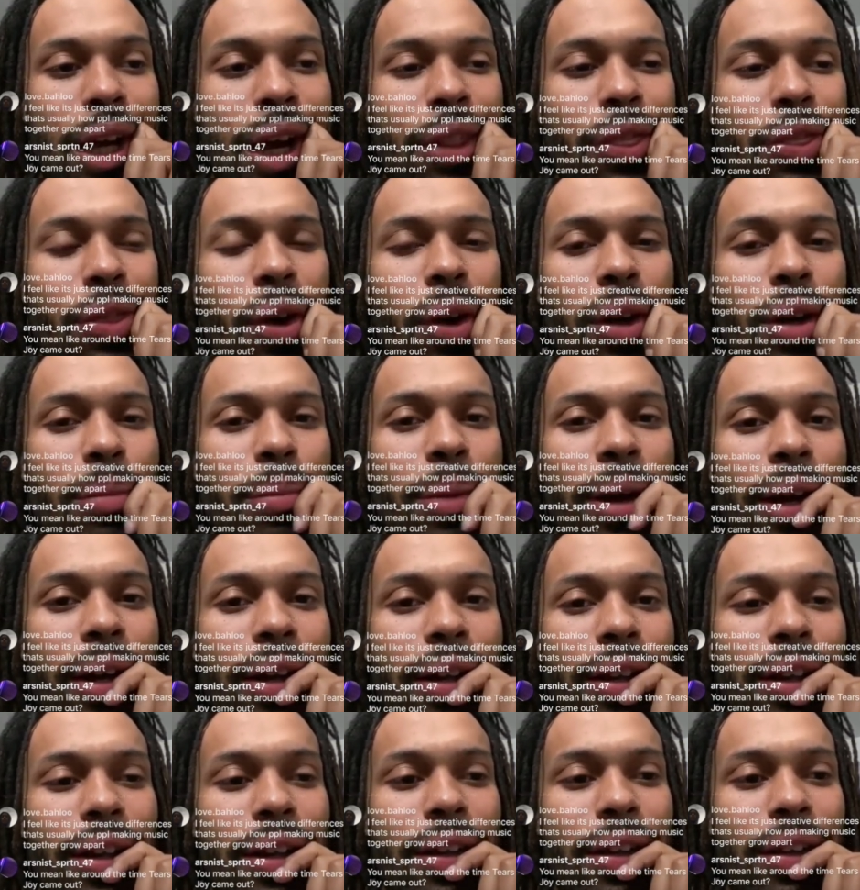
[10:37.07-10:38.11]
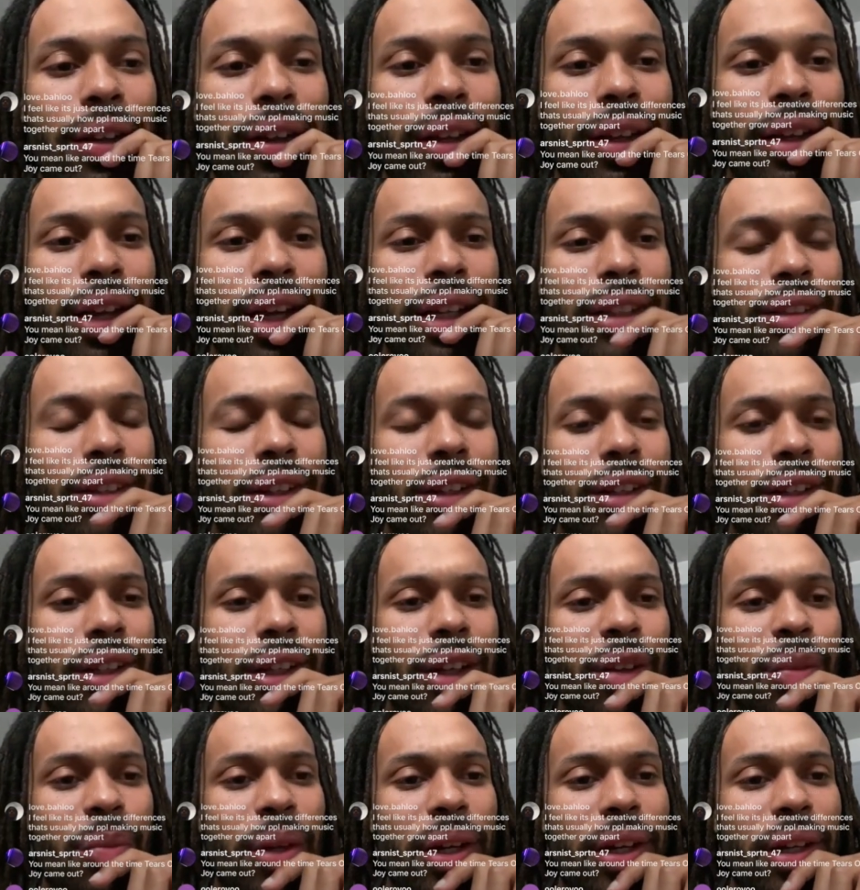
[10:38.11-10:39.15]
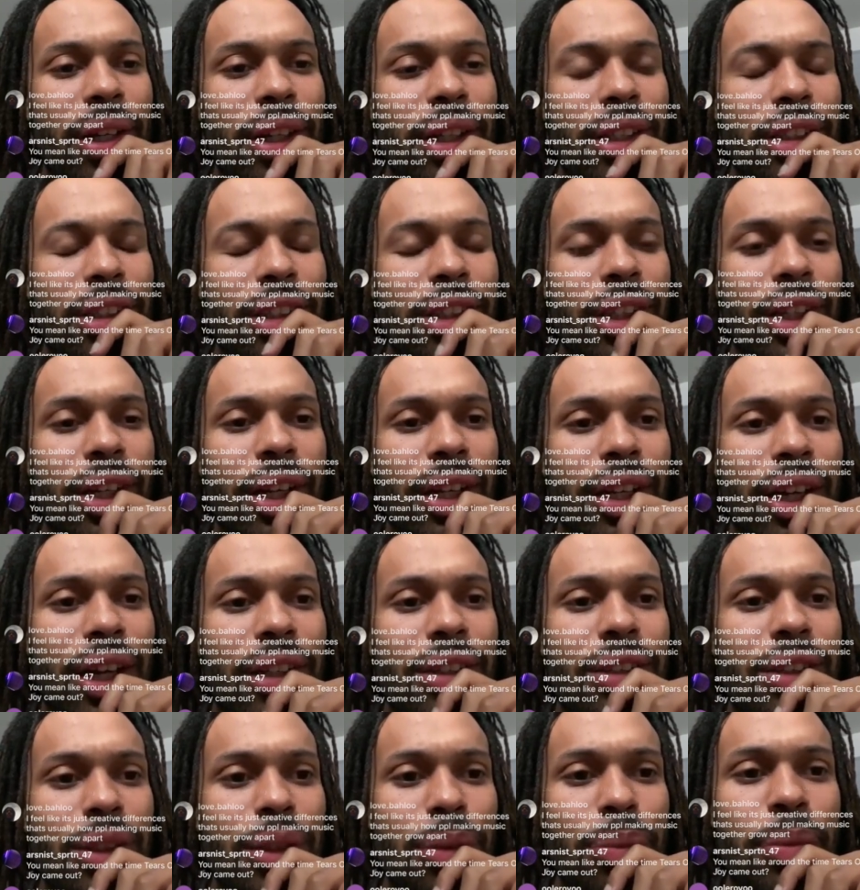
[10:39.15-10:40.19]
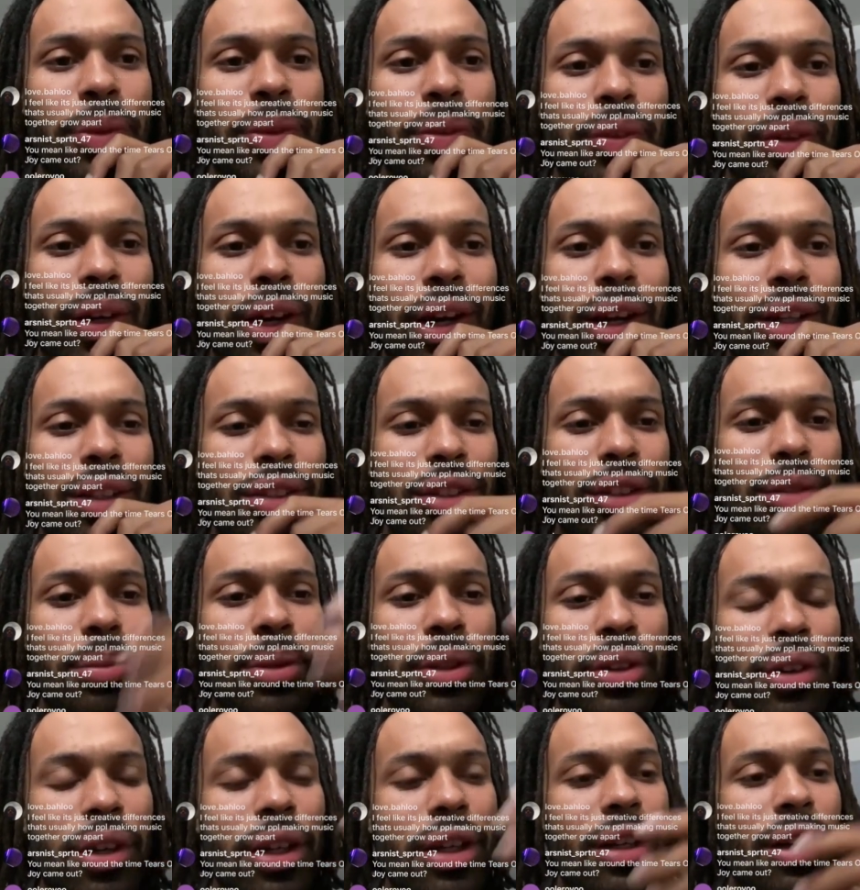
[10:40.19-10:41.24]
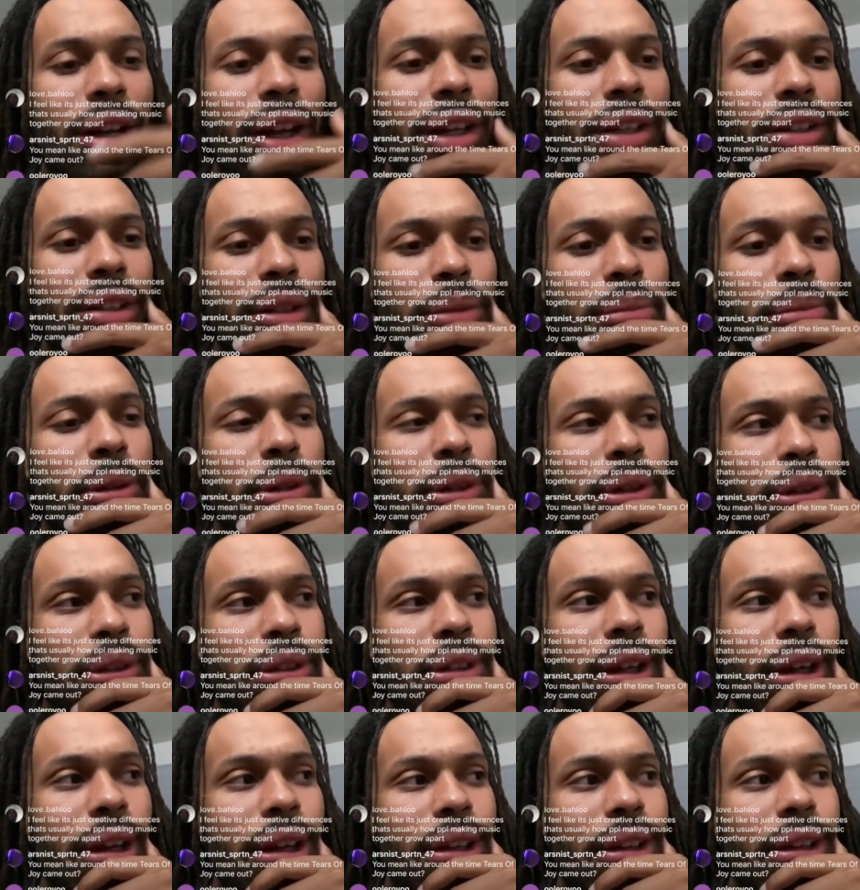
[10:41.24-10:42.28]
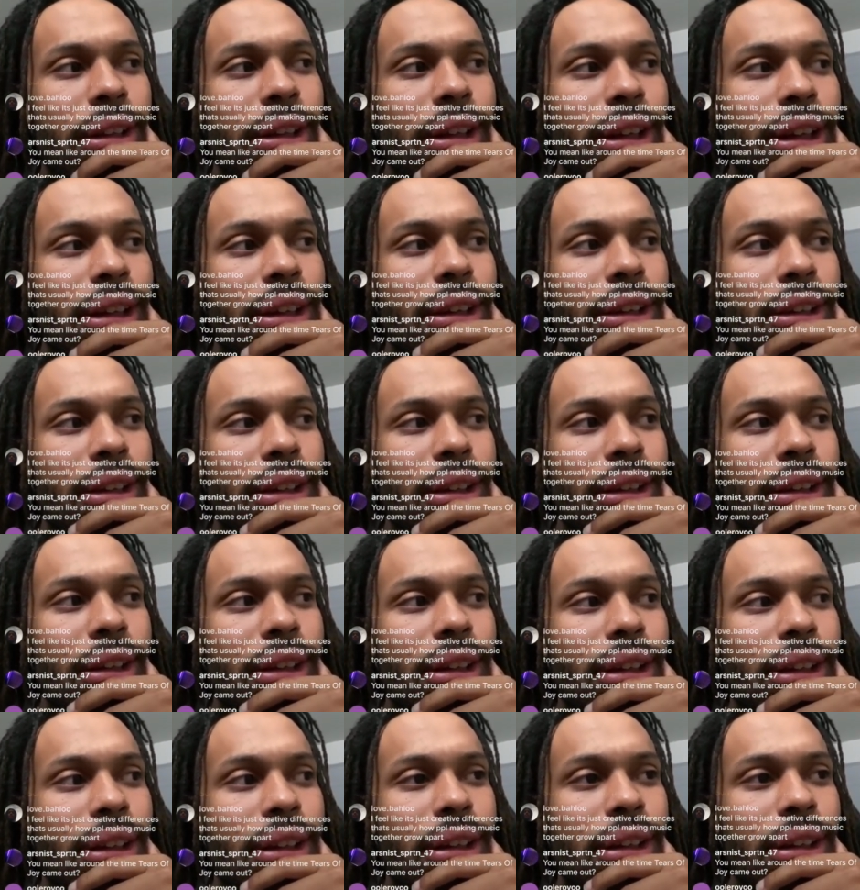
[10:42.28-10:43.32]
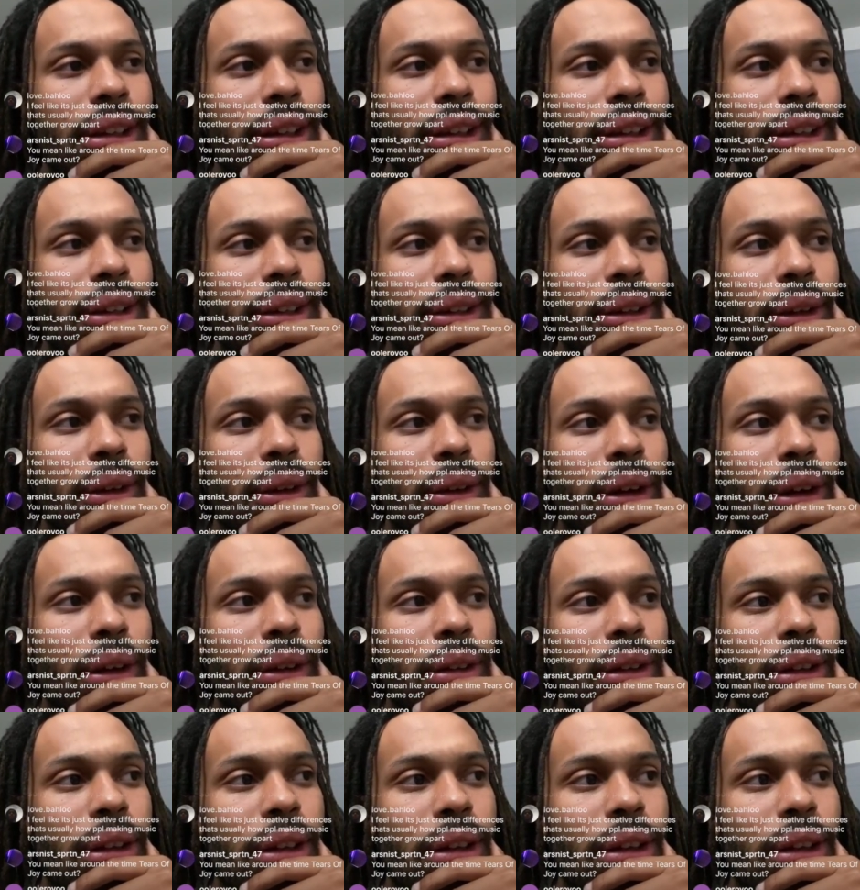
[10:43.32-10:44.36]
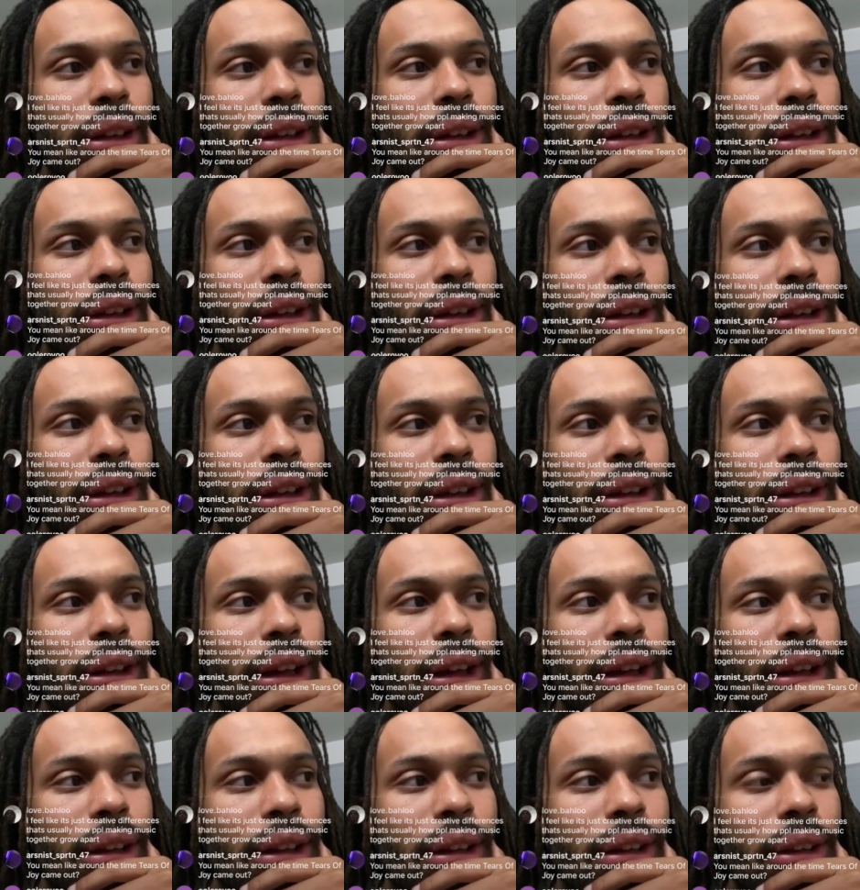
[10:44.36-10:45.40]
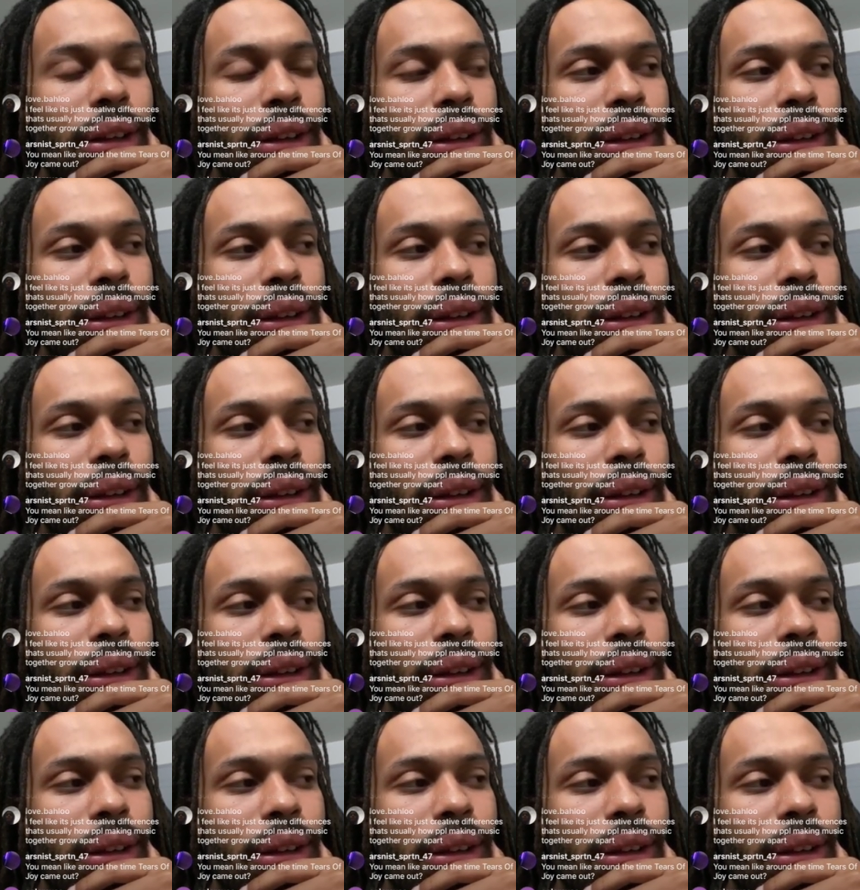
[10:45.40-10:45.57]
I thought about it. I started thinking about it. Like, shit, I should be credited. I did produce that. Like, you know, like,